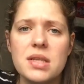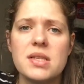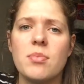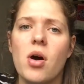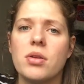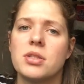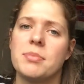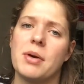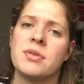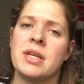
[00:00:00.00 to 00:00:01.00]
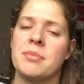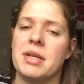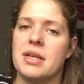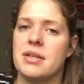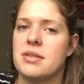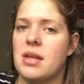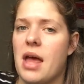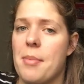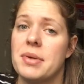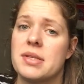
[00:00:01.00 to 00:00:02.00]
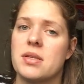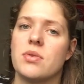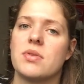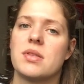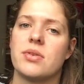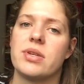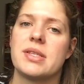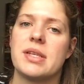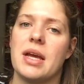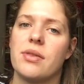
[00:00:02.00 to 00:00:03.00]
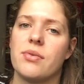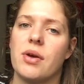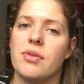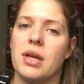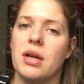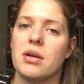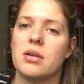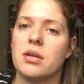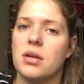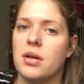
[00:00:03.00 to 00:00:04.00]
smaller, about 10-minute episodes, so to say, throughout the year,